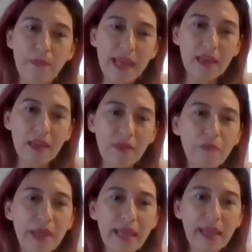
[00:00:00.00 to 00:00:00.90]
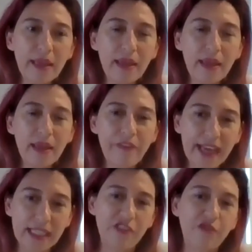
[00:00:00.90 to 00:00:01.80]
being
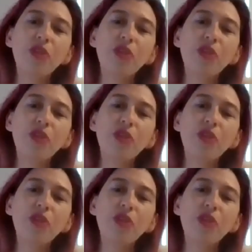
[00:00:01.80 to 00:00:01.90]
effective,